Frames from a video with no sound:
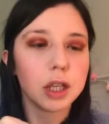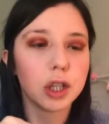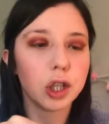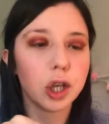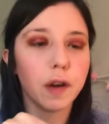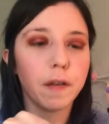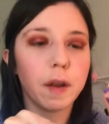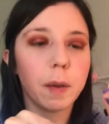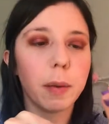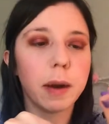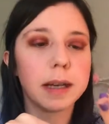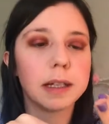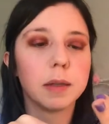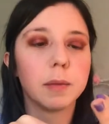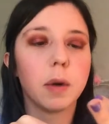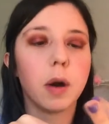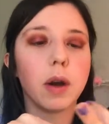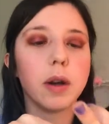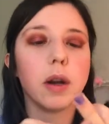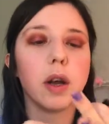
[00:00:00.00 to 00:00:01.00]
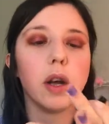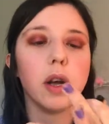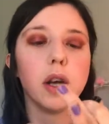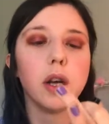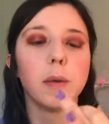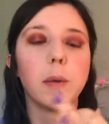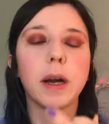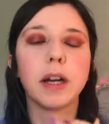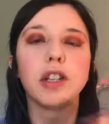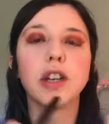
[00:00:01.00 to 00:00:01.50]
two for the price of one,
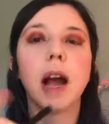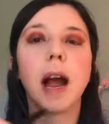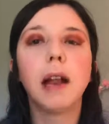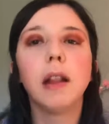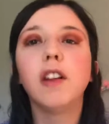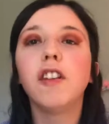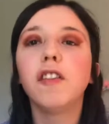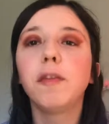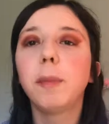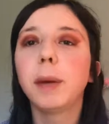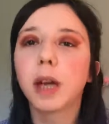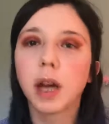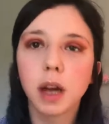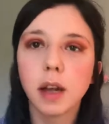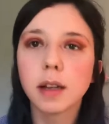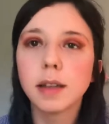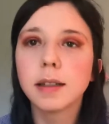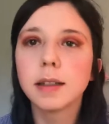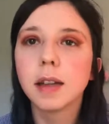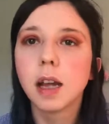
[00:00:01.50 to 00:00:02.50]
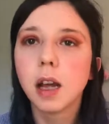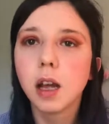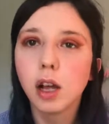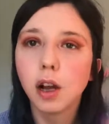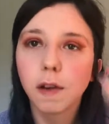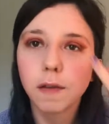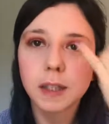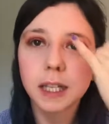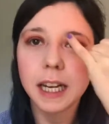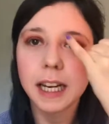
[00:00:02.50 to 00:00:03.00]
which I love, because
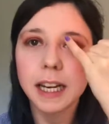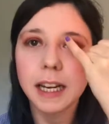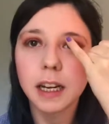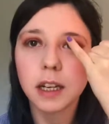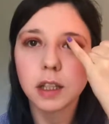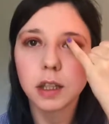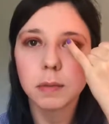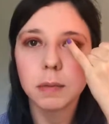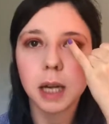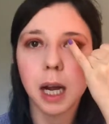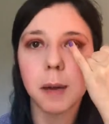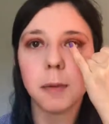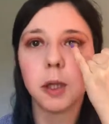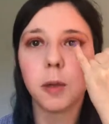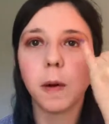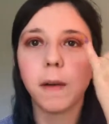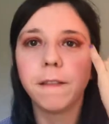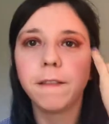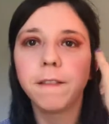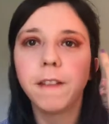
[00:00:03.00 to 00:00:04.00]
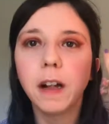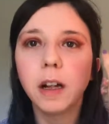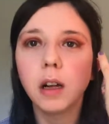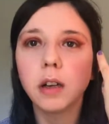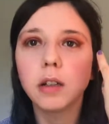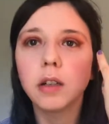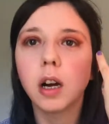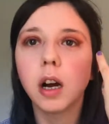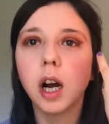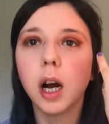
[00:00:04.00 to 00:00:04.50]
obviously sometimes you want felt
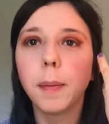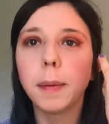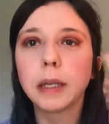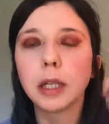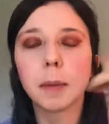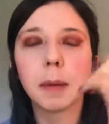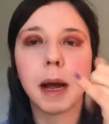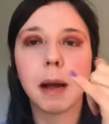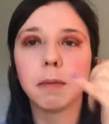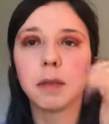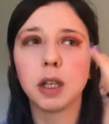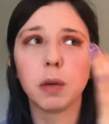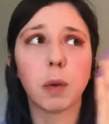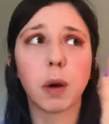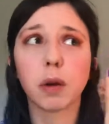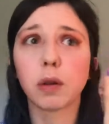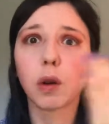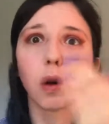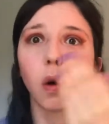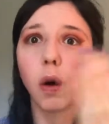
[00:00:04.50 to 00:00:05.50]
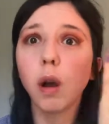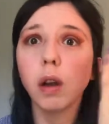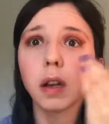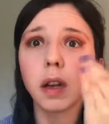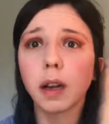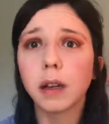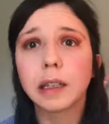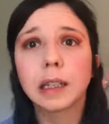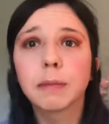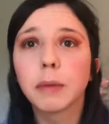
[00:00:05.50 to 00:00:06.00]
on top, sometimes you want coal and
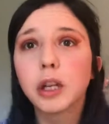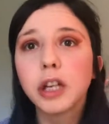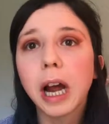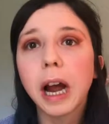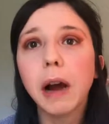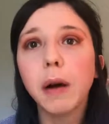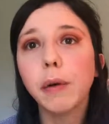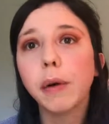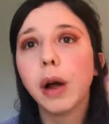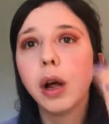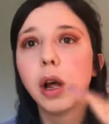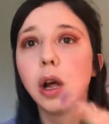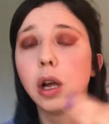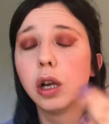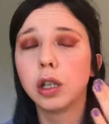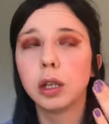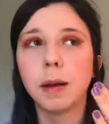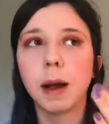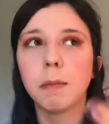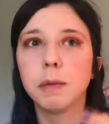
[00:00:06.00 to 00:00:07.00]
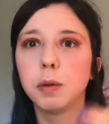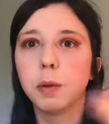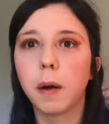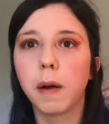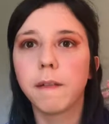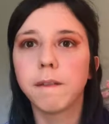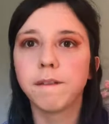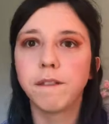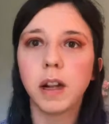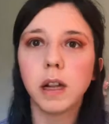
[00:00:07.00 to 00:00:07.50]
you can smudge it out, sometimes you
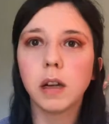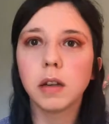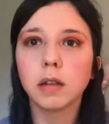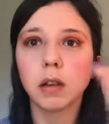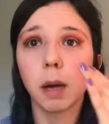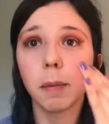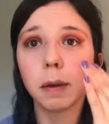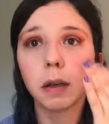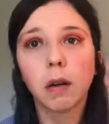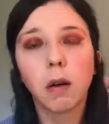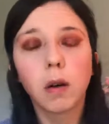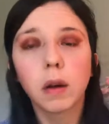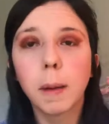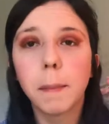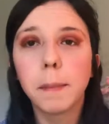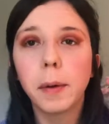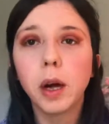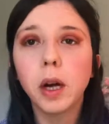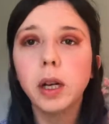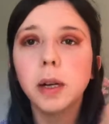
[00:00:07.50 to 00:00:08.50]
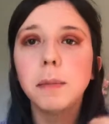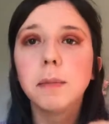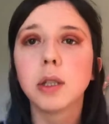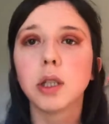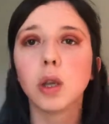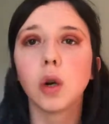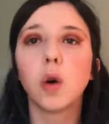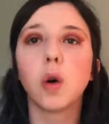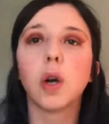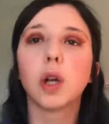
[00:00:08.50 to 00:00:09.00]
want felt on top and coal on bottom,
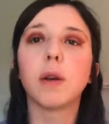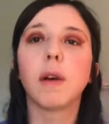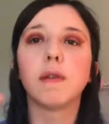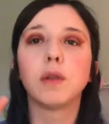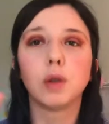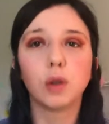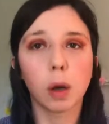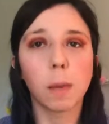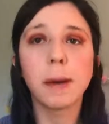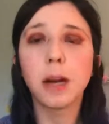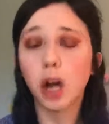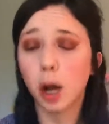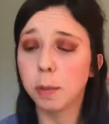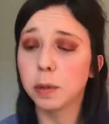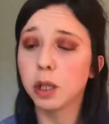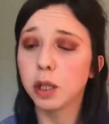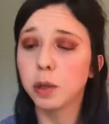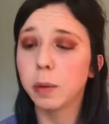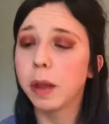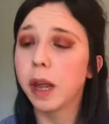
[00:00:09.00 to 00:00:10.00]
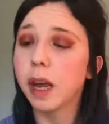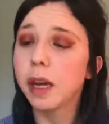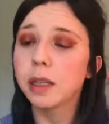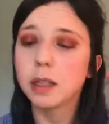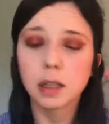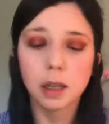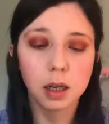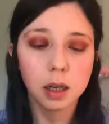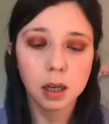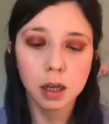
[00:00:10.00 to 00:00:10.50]
so you have so many options with
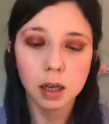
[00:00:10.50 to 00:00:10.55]
this,